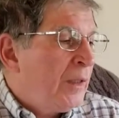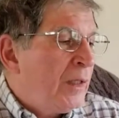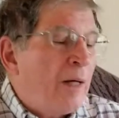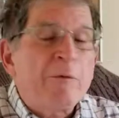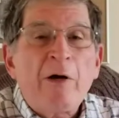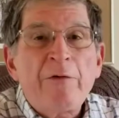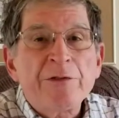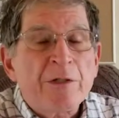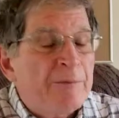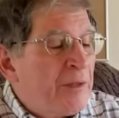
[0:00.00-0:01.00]
I'm covering
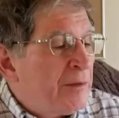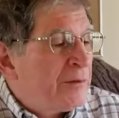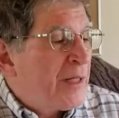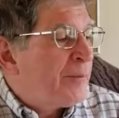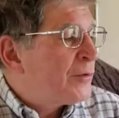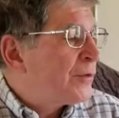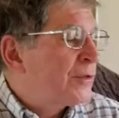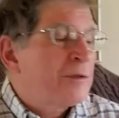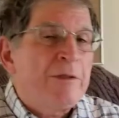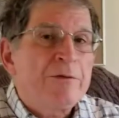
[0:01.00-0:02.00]
chapter
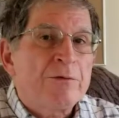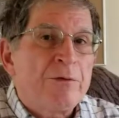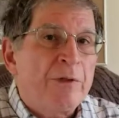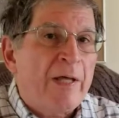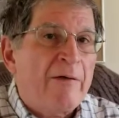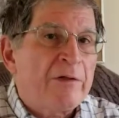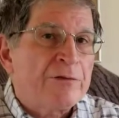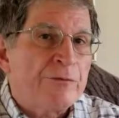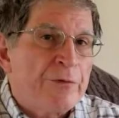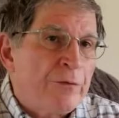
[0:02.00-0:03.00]
16 so you can have it as
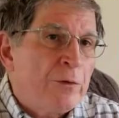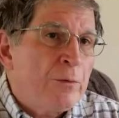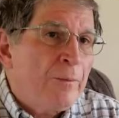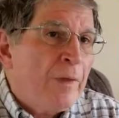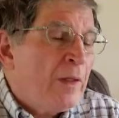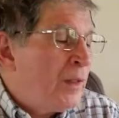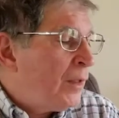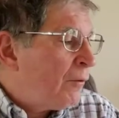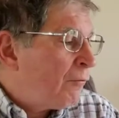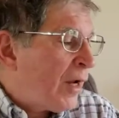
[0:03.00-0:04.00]
a review
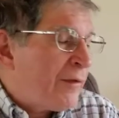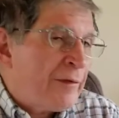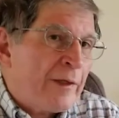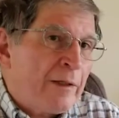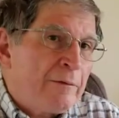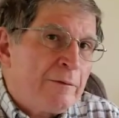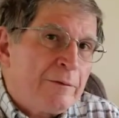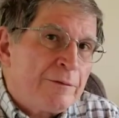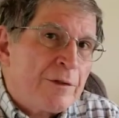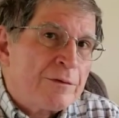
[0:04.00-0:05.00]
rather than
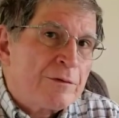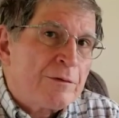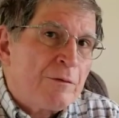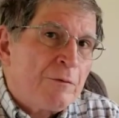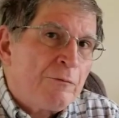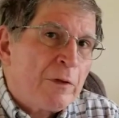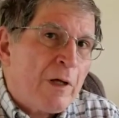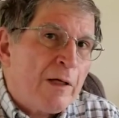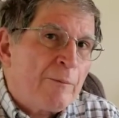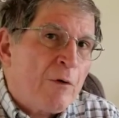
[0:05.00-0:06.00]
just
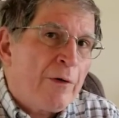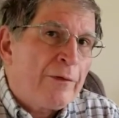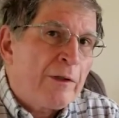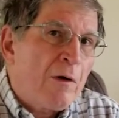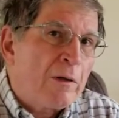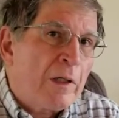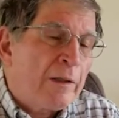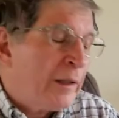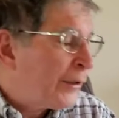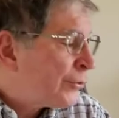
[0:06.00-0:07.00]
rely upon the online
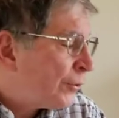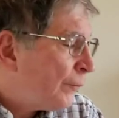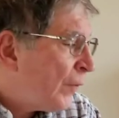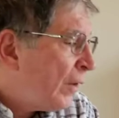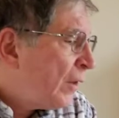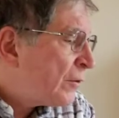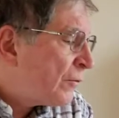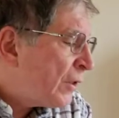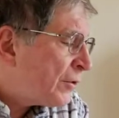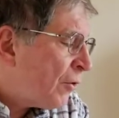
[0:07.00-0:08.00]
lecture. So
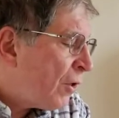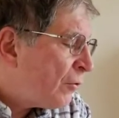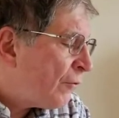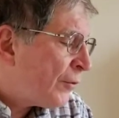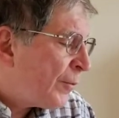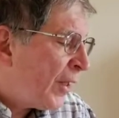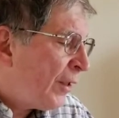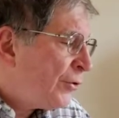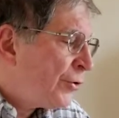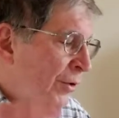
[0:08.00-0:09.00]
let's go on over to
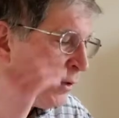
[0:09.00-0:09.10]
page